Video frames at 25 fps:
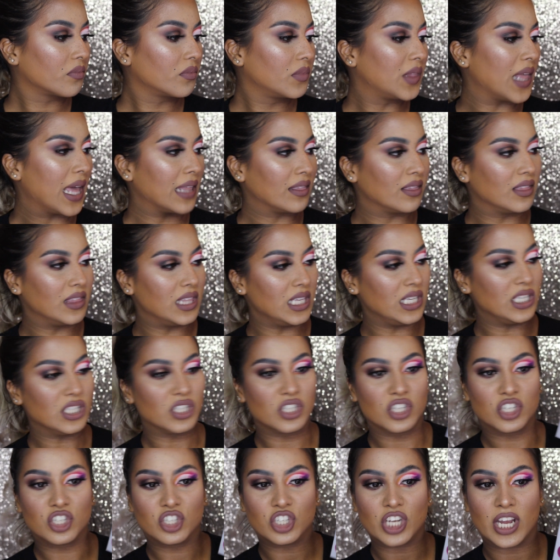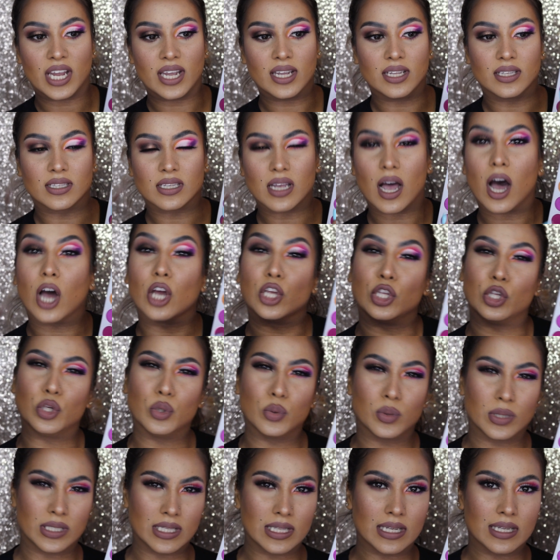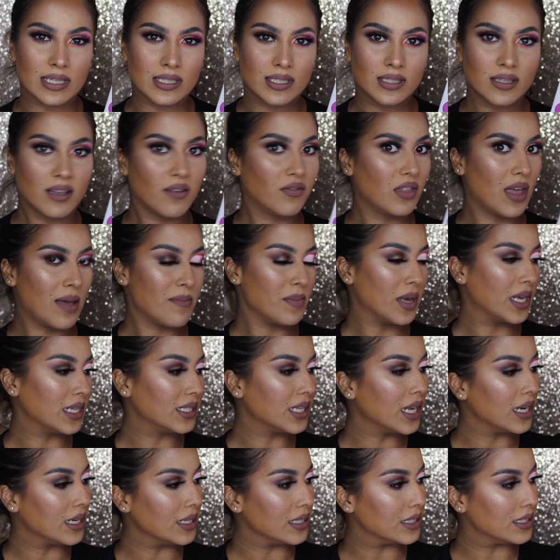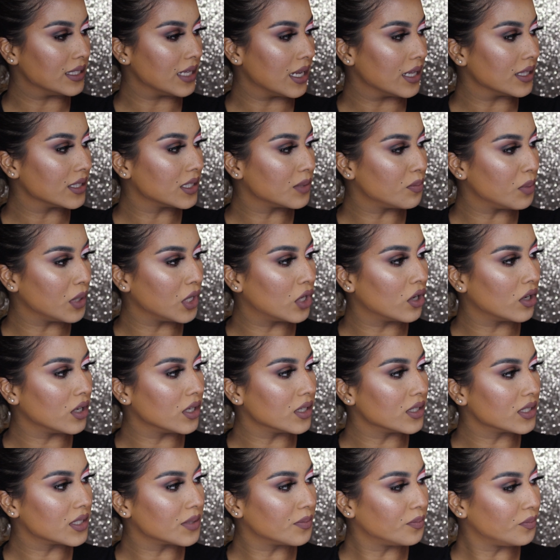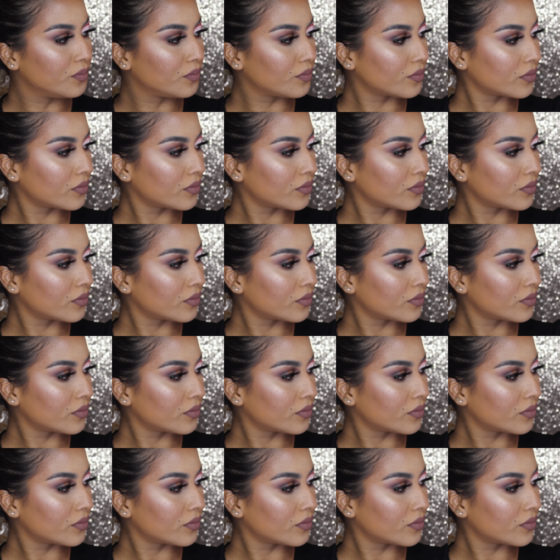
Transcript: that these shades are useless, if that makes any sense, because